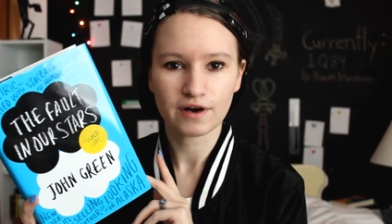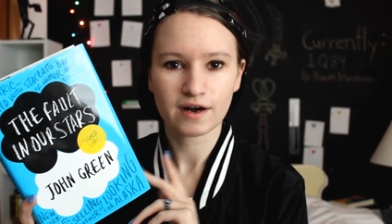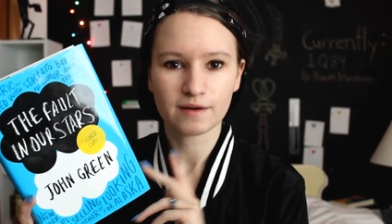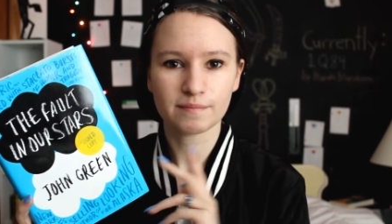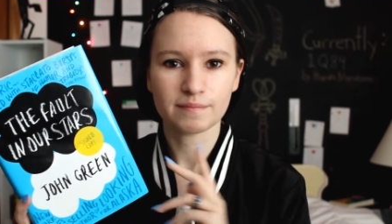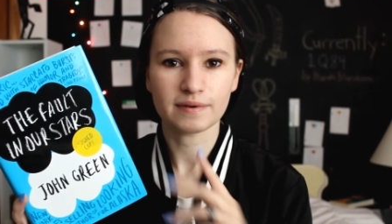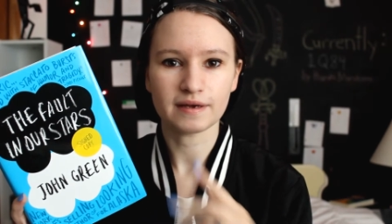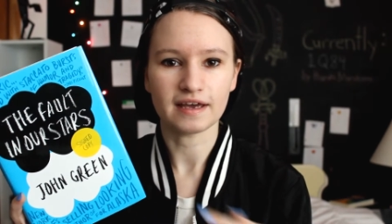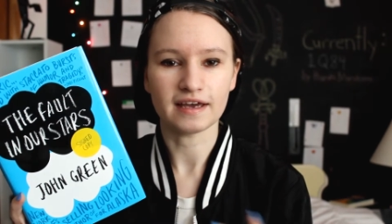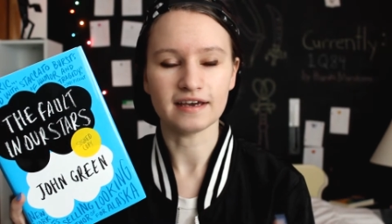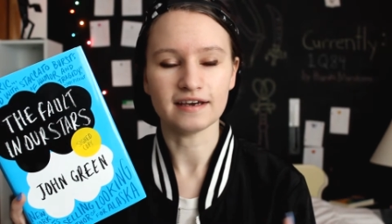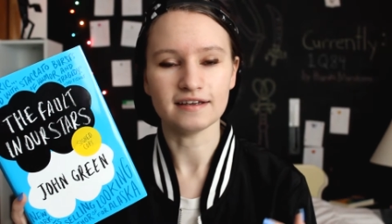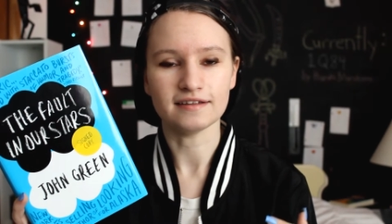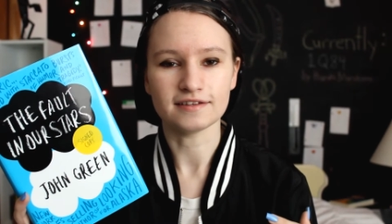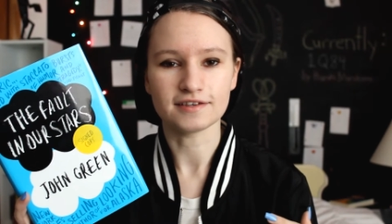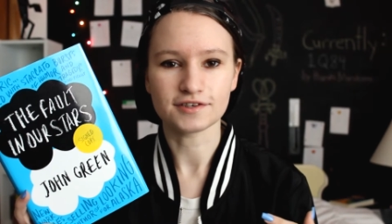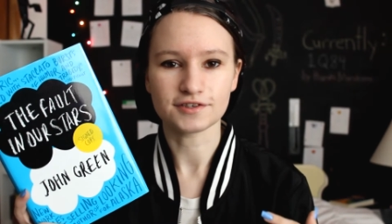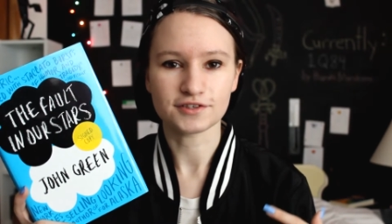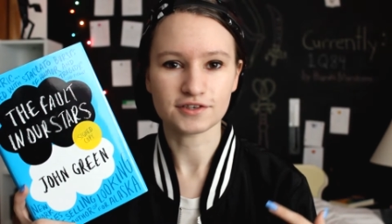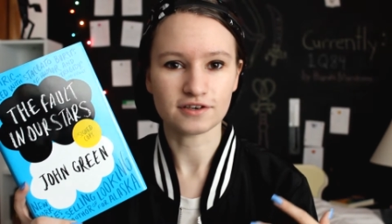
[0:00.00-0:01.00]
up
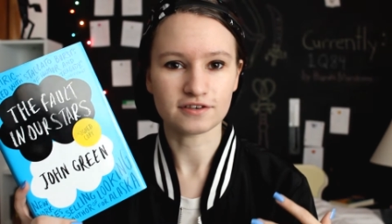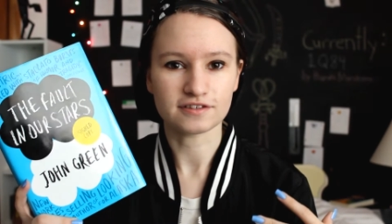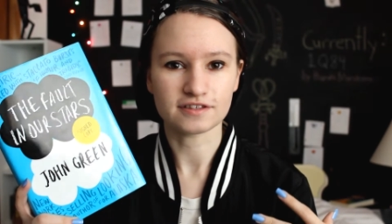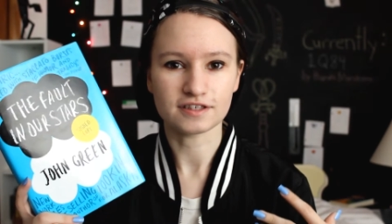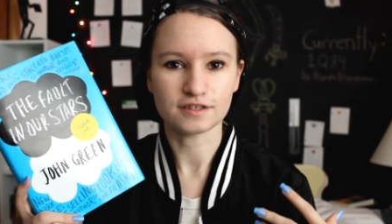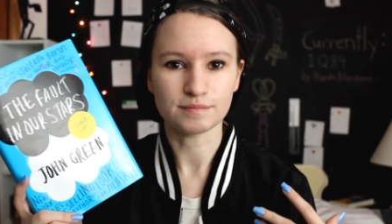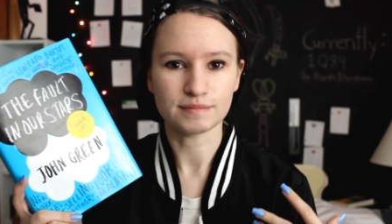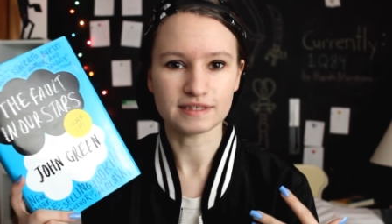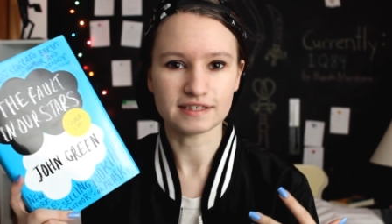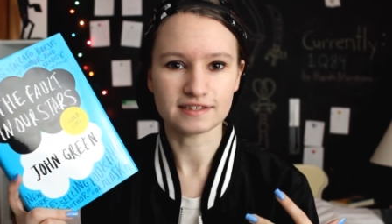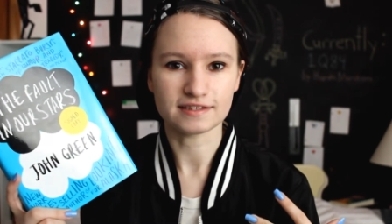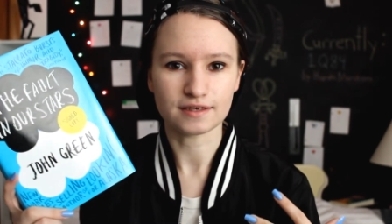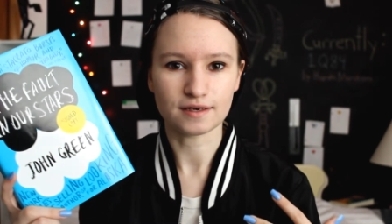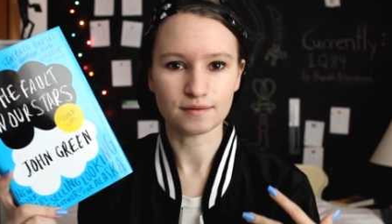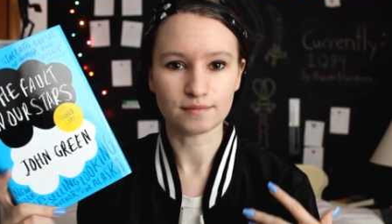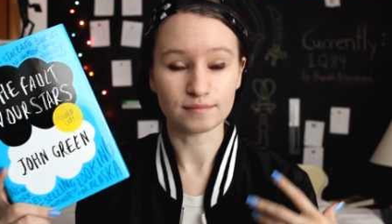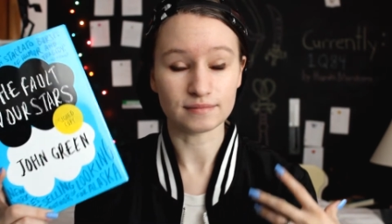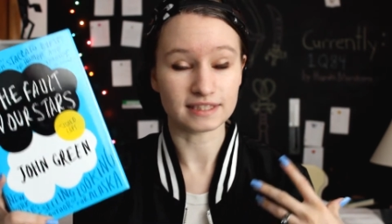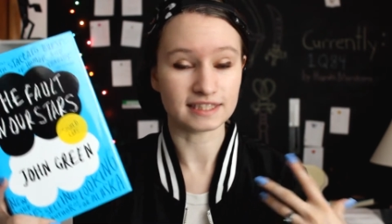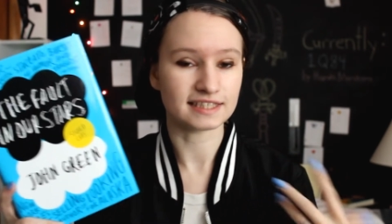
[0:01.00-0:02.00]
and there started to be
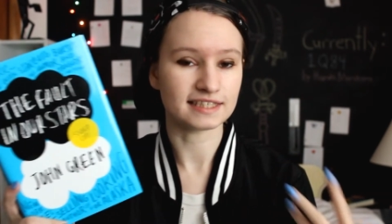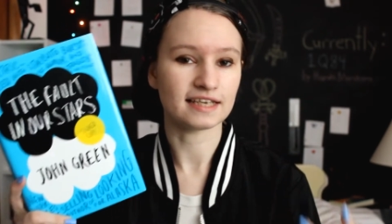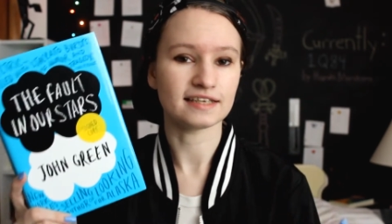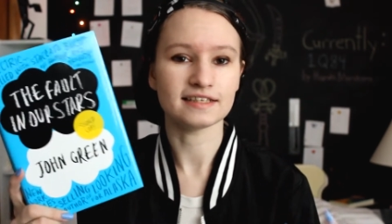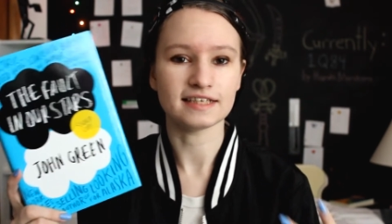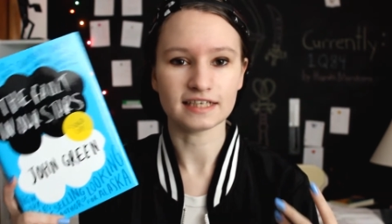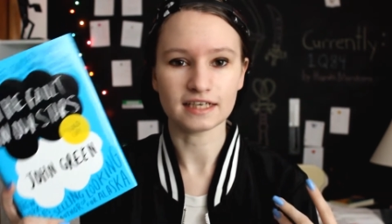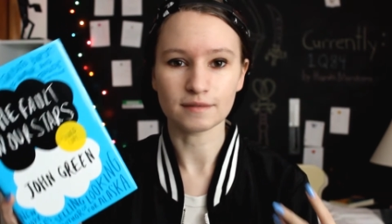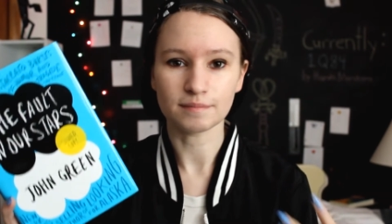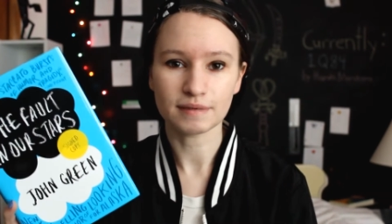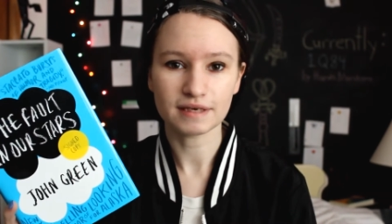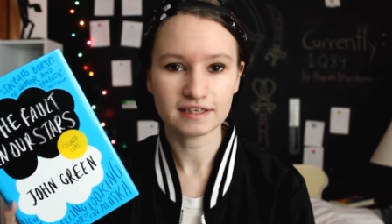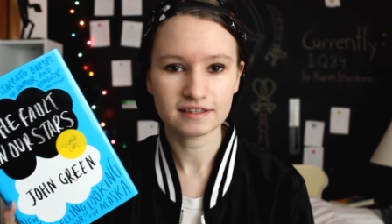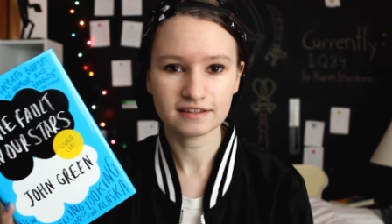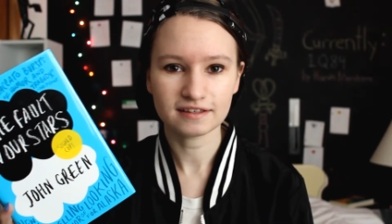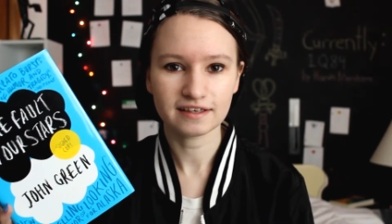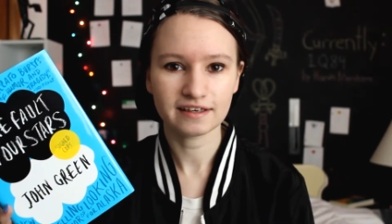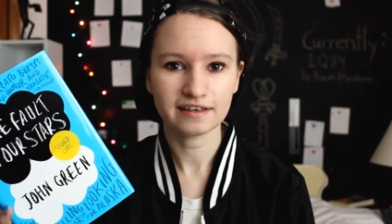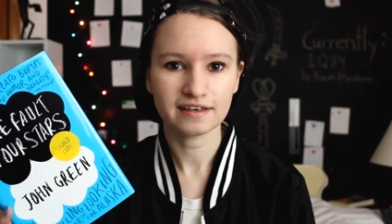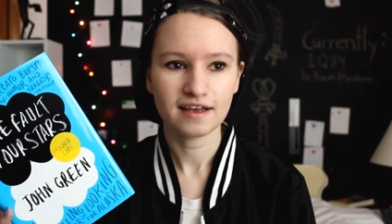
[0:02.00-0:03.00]
some dissenting
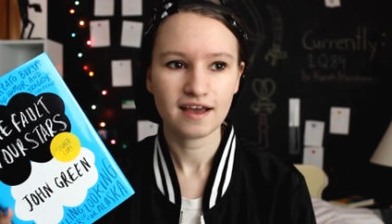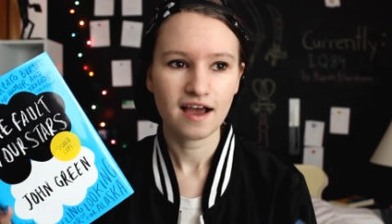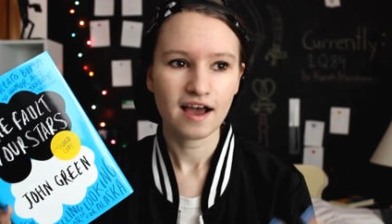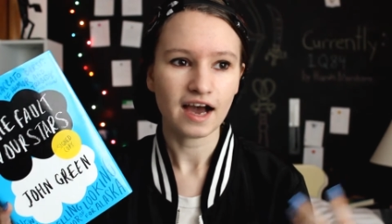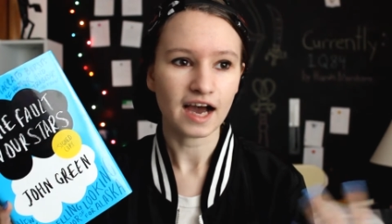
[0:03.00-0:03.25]
opinion,